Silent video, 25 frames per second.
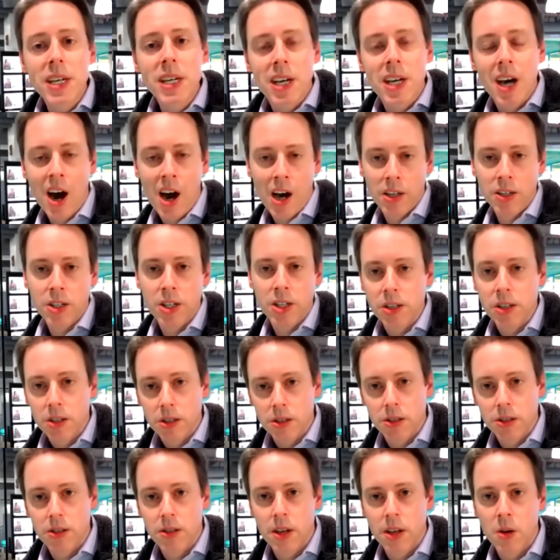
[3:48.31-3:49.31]

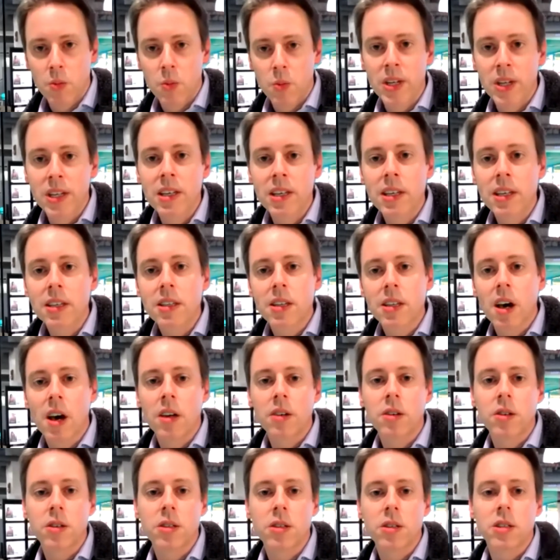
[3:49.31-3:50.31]
conscious and we need to
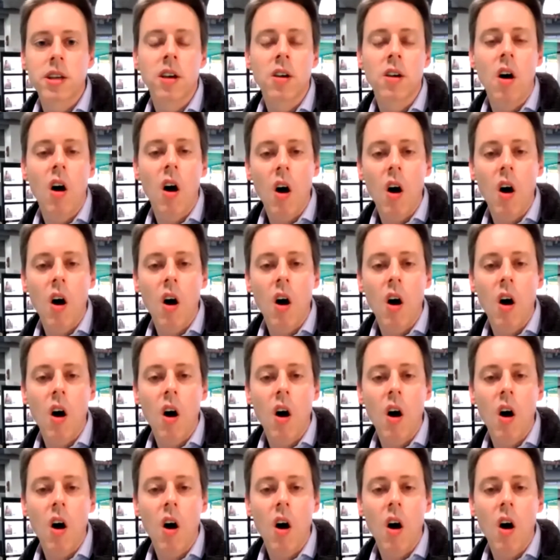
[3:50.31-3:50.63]
understand